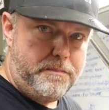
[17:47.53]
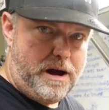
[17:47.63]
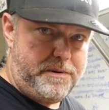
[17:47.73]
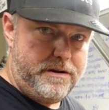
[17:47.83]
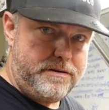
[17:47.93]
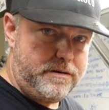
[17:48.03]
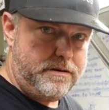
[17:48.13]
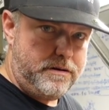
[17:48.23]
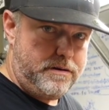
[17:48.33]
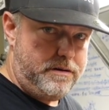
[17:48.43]
mama,
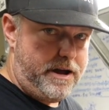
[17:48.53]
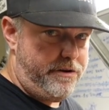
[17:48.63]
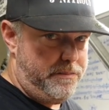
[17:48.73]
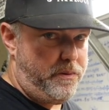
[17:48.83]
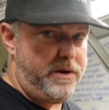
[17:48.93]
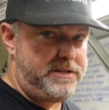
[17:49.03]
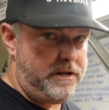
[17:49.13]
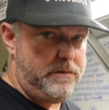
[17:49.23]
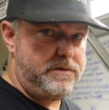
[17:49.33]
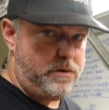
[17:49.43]
now the boys
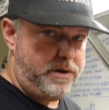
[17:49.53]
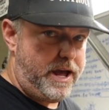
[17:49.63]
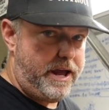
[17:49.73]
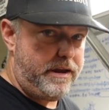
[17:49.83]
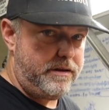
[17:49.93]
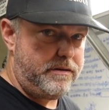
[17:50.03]
said it was okay.